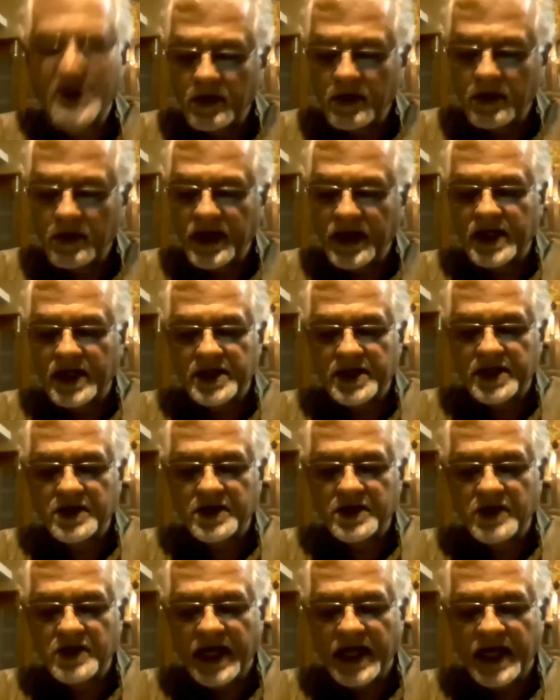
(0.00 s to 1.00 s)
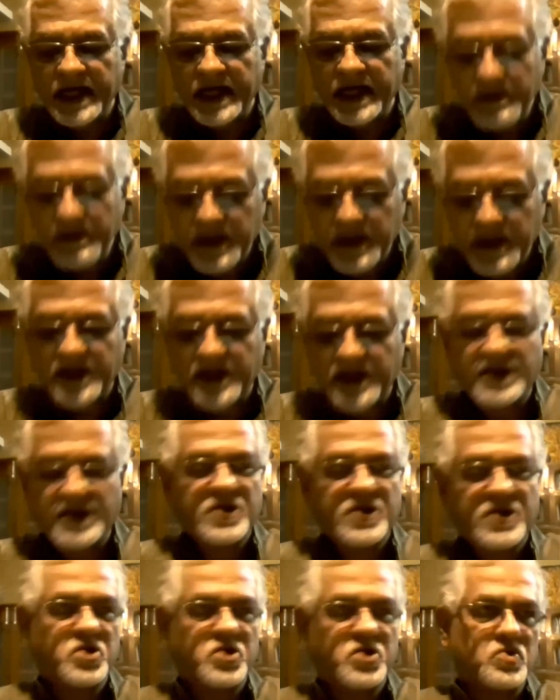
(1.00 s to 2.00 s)
be understood and limited
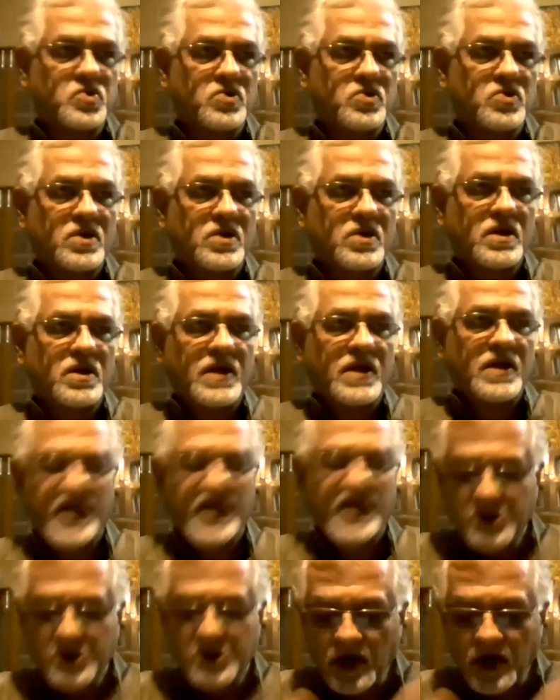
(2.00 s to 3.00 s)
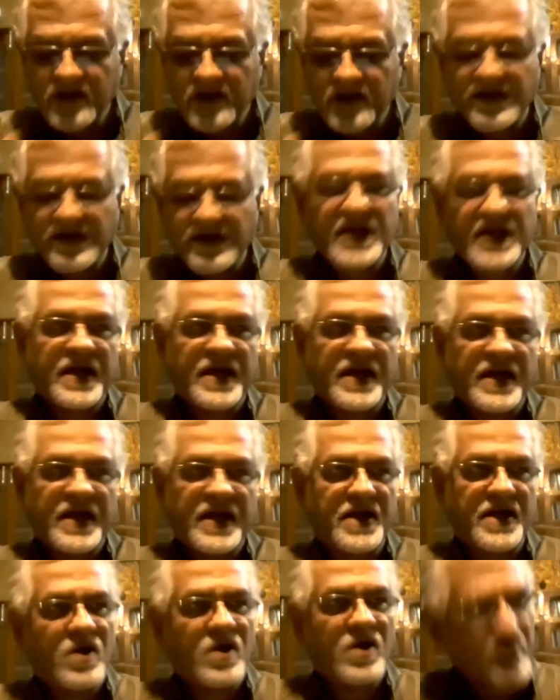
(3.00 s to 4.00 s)
to a geographical
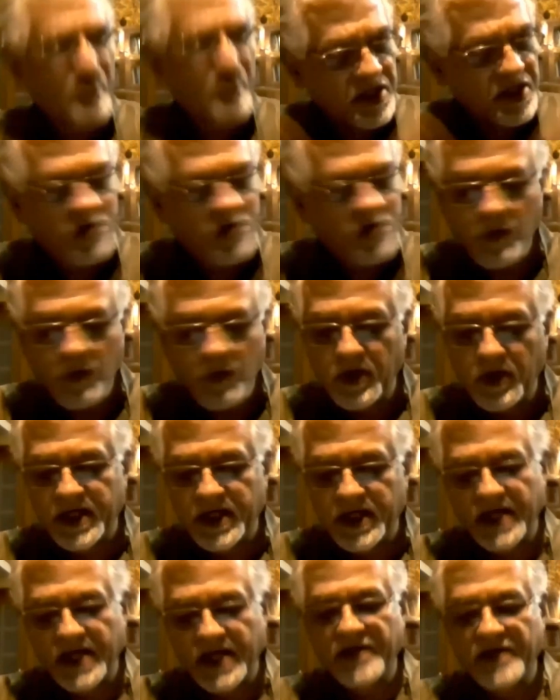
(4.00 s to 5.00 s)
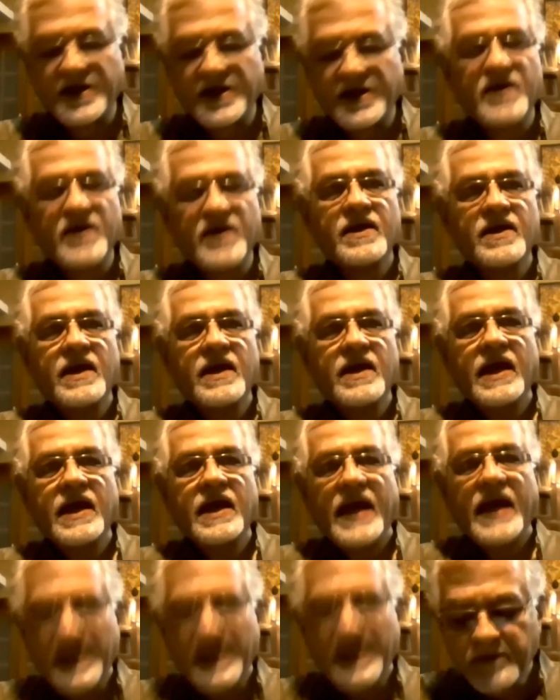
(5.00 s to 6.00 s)
area or a geopolitical area,
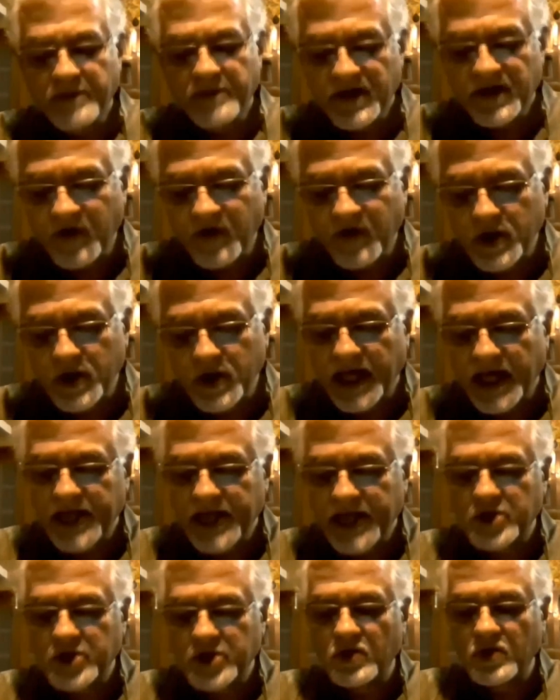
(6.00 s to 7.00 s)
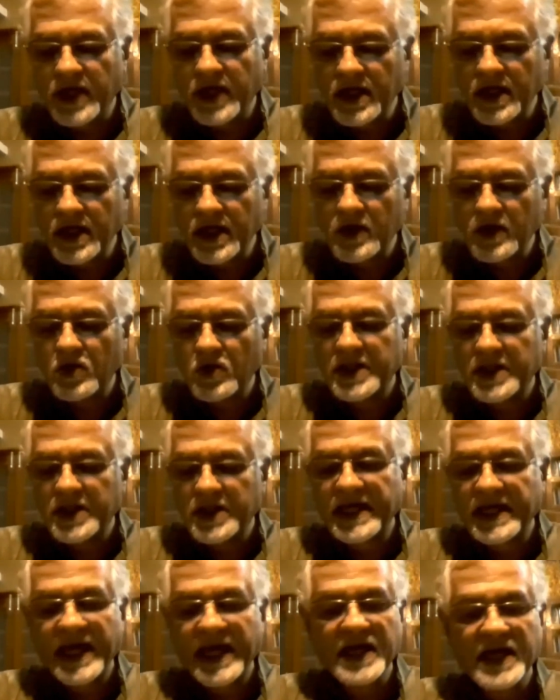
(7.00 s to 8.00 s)
and perforce has to include the
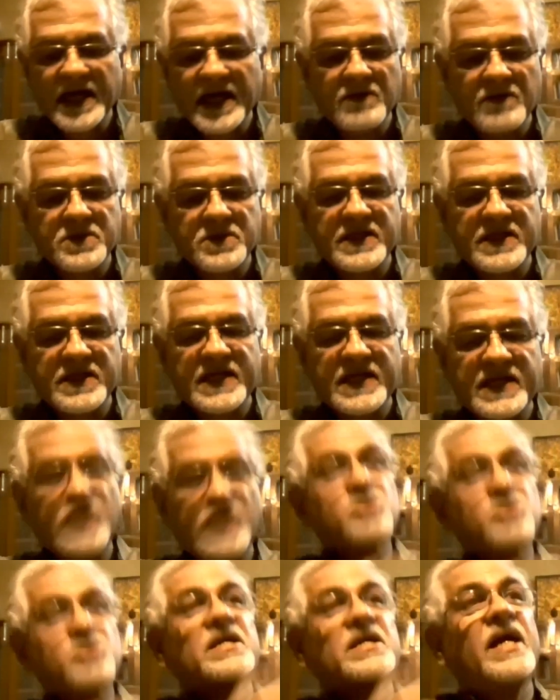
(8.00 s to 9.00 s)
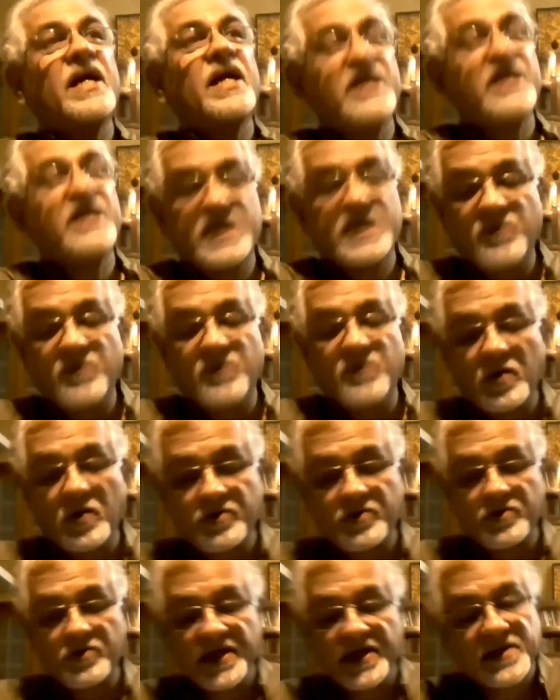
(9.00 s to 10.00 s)
Keralams that are outside its
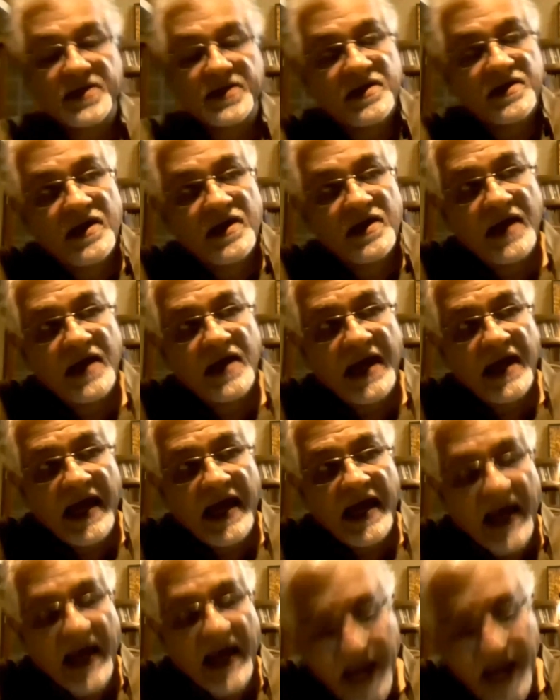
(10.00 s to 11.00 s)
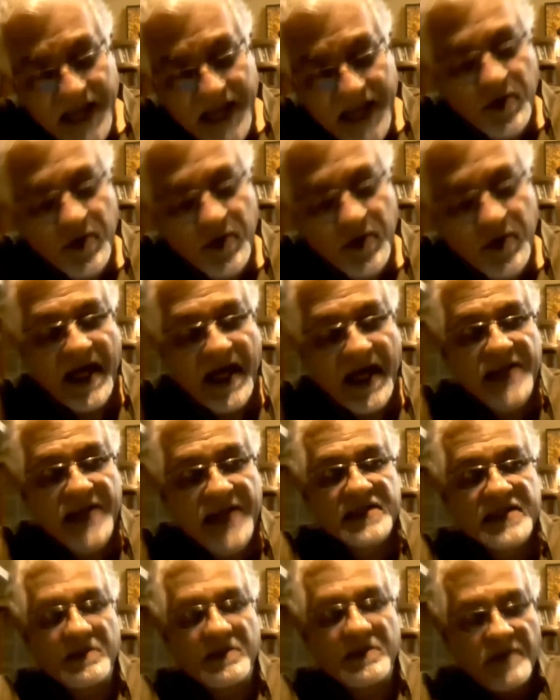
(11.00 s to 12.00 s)
boundaries, as well
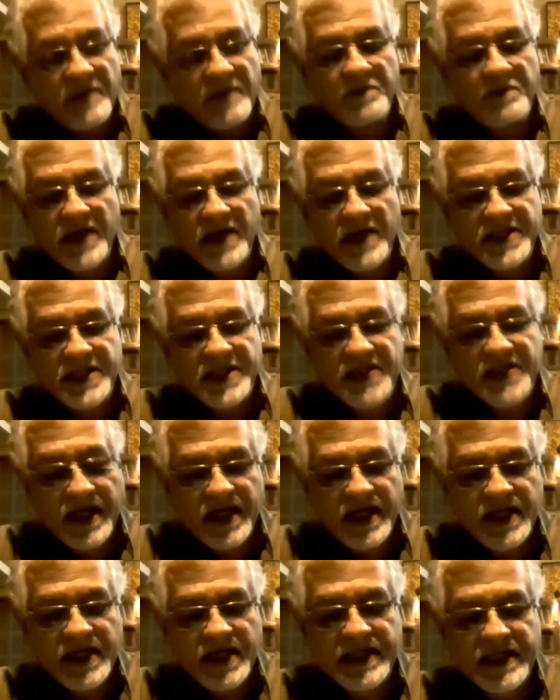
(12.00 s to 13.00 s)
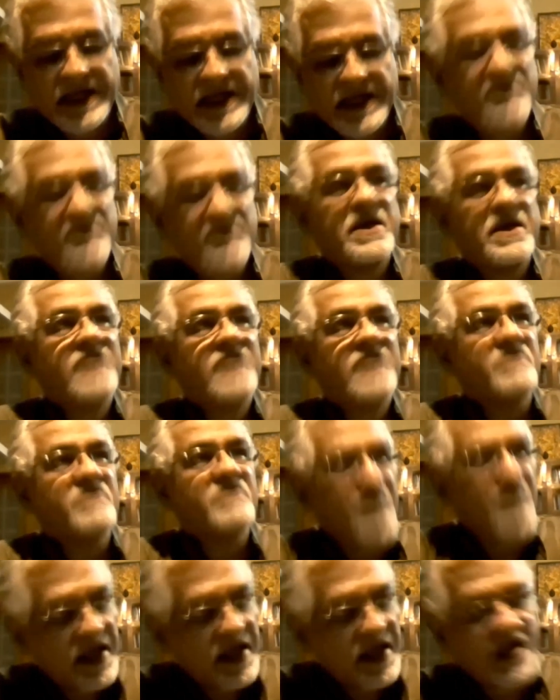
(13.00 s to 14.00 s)
as the people and studies that emanate from
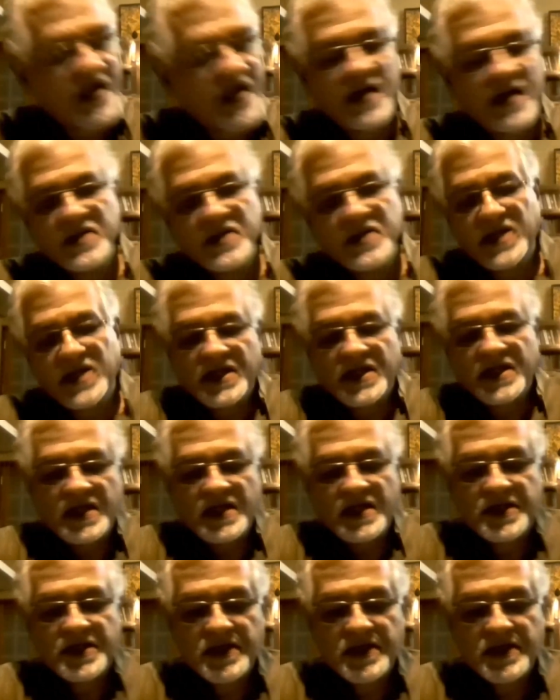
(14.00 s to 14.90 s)
other centers.